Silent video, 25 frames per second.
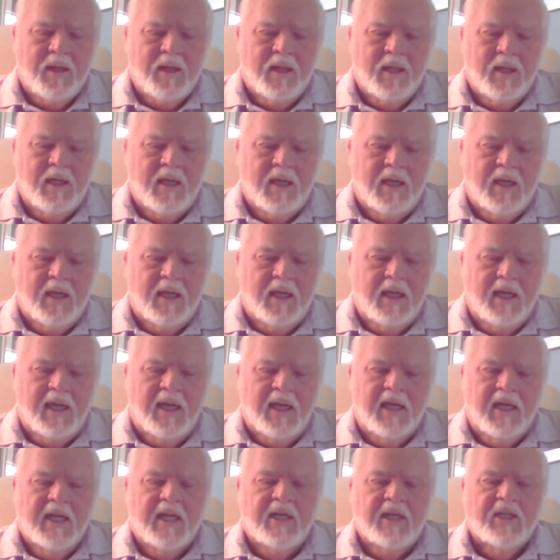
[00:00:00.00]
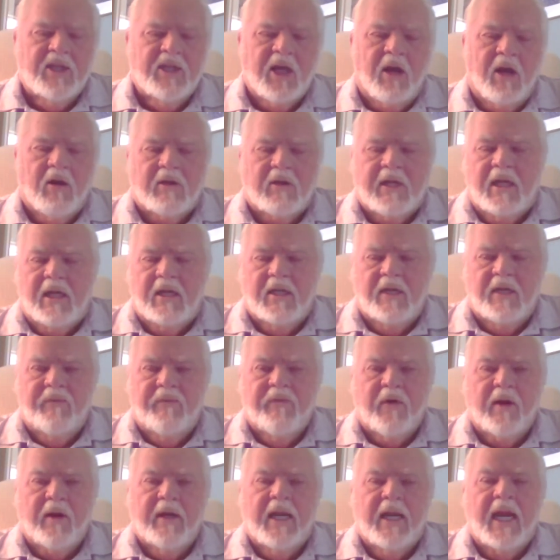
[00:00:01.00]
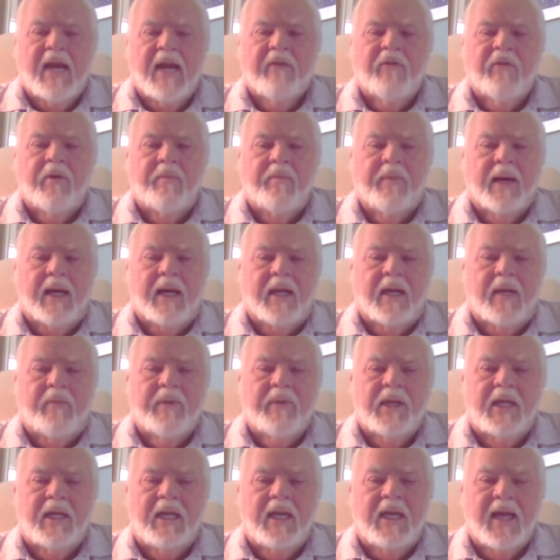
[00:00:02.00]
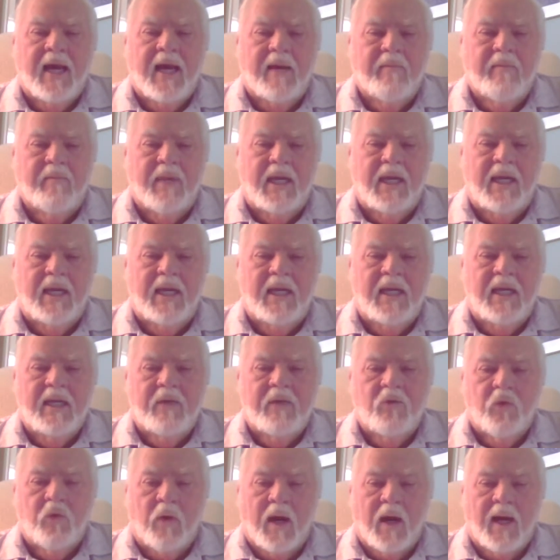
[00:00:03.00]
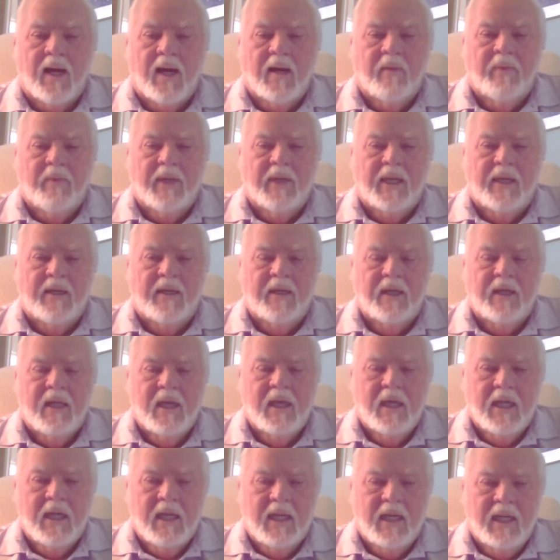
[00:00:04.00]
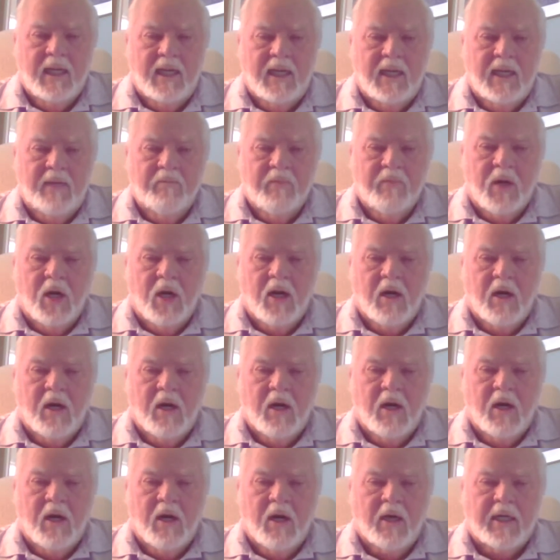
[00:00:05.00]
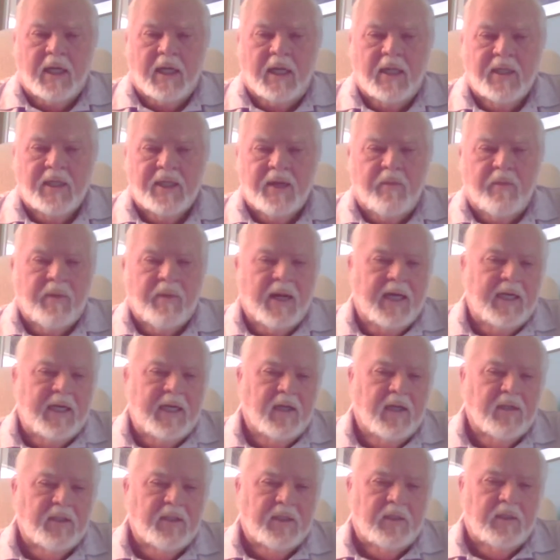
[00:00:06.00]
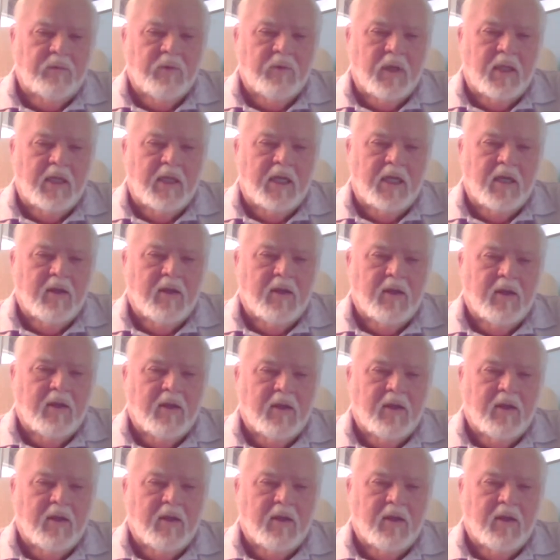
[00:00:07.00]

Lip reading: he didn't talk in front of everybody, but he got me and Rob and Mark and somebody else, one of the other